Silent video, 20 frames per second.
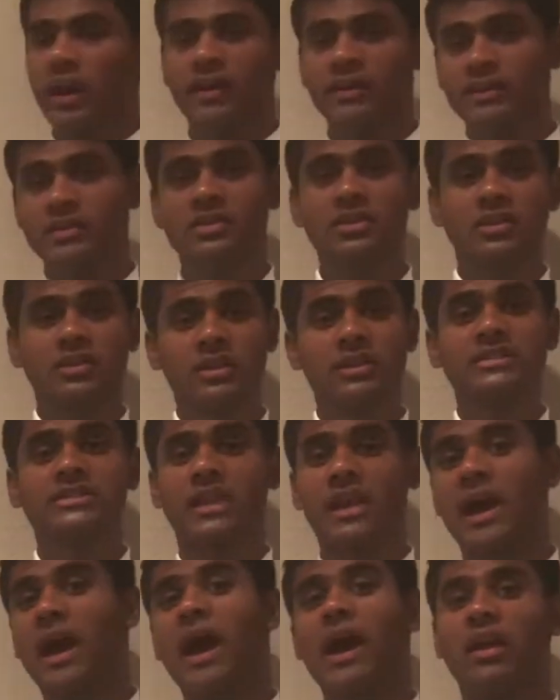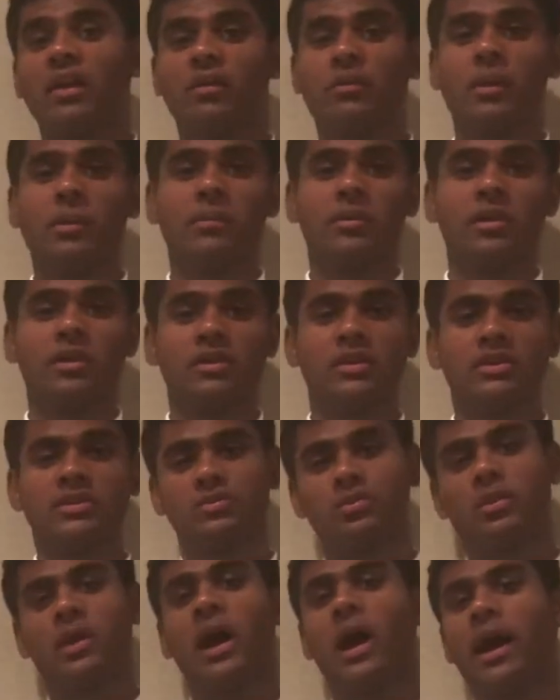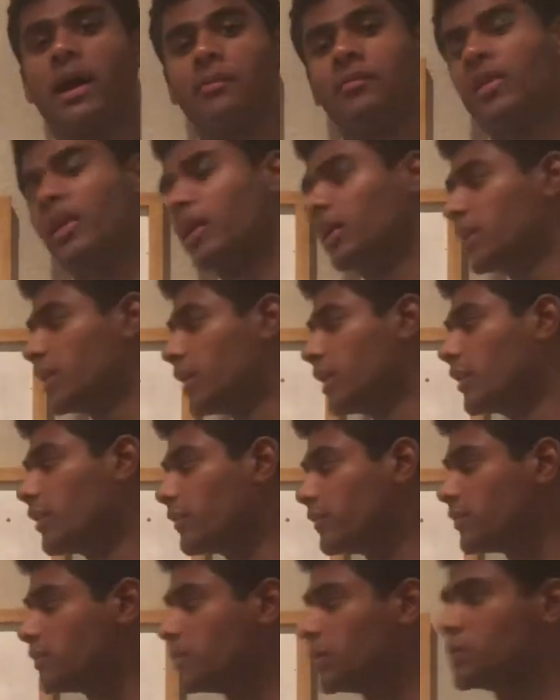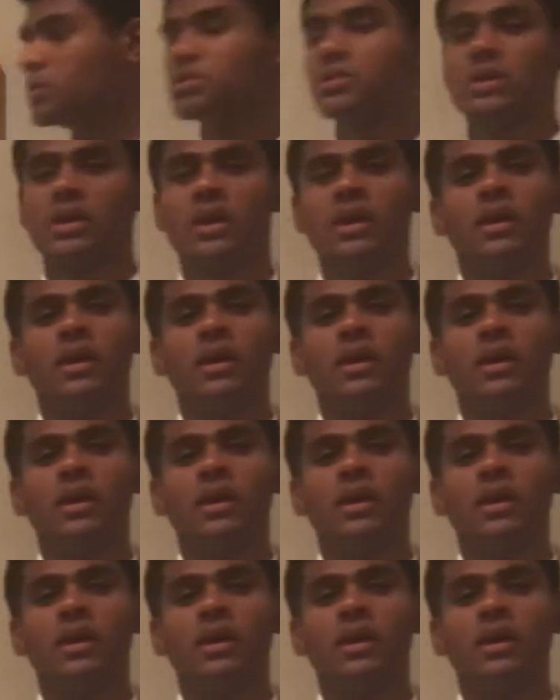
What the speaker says: These are things that I remember at least when I'm writing a narrative speech.